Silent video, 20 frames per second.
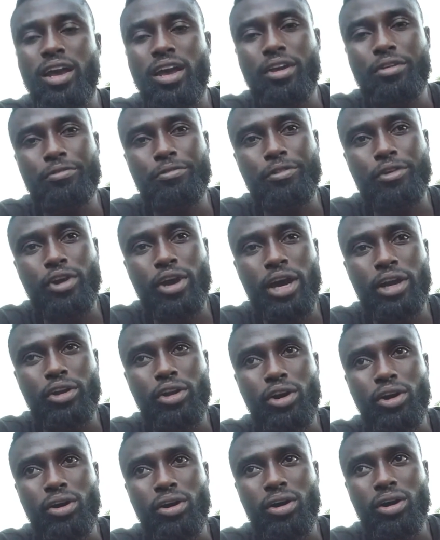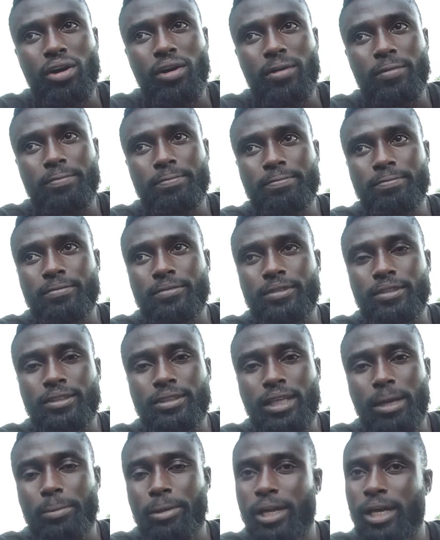if you are not, um,
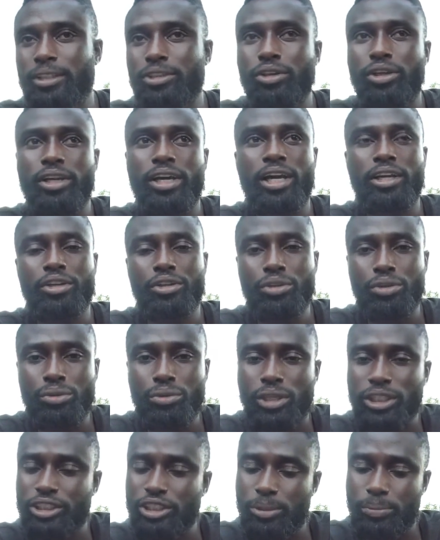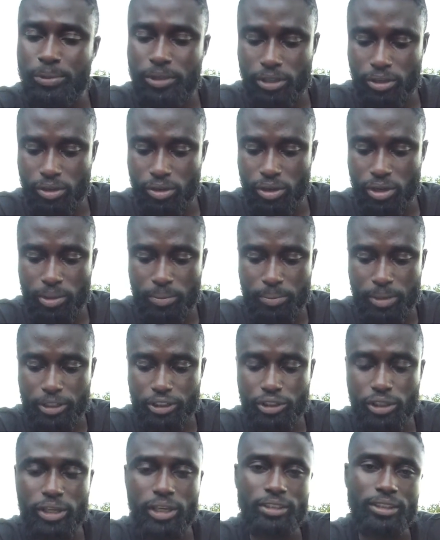I mean, that's what you got to do with the shipping. You know, uh, make
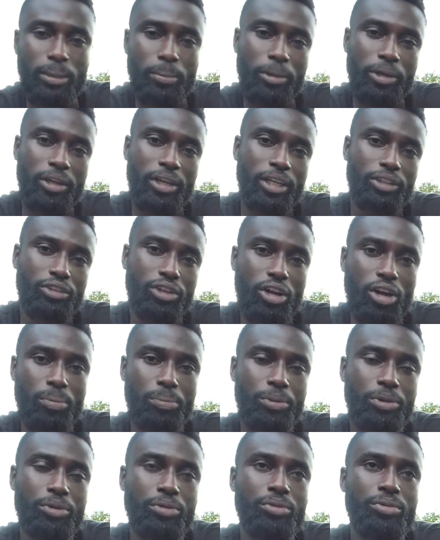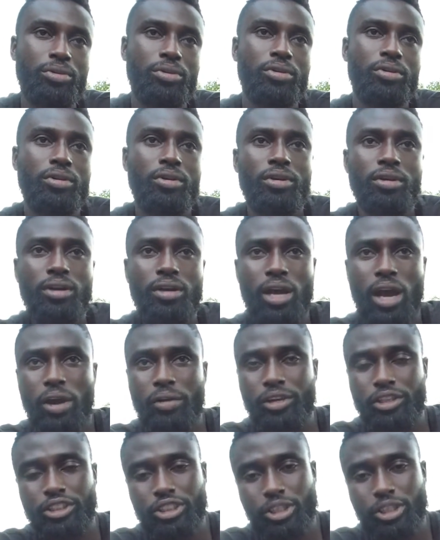sure there's somebody there to help you carry the